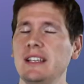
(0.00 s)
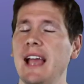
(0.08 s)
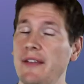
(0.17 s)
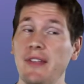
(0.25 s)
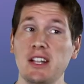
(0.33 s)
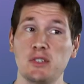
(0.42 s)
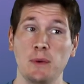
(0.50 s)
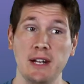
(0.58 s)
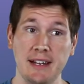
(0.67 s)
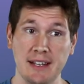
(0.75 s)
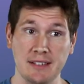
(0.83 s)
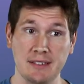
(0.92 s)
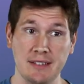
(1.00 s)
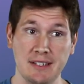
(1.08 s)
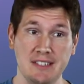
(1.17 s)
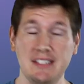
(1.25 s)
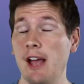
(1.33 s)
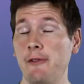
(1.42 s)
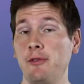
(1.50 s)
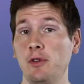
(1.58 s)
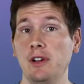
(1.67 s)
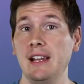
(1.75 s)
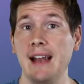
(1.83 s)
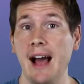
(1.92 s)
Yeah, that's what it is. It's
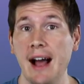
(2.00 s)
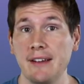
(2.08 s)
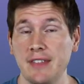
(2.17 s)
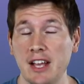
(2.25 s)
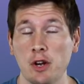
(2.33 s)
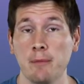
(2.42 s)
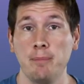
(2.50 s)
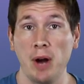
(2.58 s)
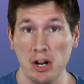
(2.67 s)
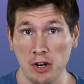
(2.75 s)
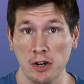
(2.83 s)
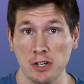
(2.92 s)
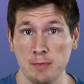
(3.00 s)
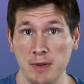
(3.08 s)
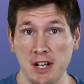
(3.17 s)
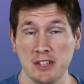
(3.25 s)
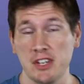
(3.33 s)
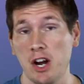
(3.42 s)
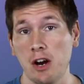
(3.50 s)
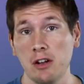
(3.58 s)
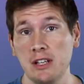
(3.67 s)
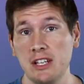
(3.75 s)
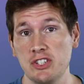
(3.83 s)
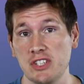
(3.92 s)
definitely not that your butt hurts because
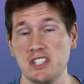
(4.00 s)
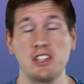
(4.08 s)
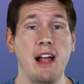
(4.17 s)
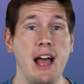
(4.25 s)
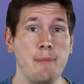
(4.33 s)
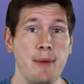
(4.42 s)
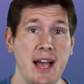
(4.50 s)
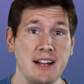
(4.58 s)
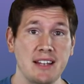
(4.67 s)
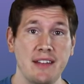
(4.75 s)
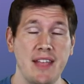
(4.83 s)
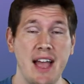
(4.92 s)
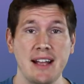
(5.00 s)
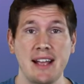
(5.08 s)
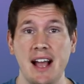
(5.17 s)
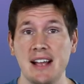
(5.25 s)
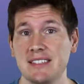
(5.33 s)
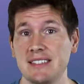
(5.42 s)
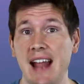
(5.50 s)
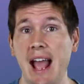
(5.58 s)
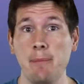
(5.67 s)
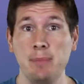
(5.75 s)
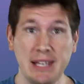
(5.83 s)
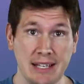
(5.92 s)
Harley just clapbacked on that guy's
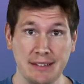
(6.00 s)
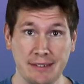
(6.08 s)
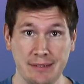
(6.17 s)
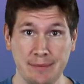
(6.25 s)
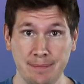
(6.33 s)
snap peas.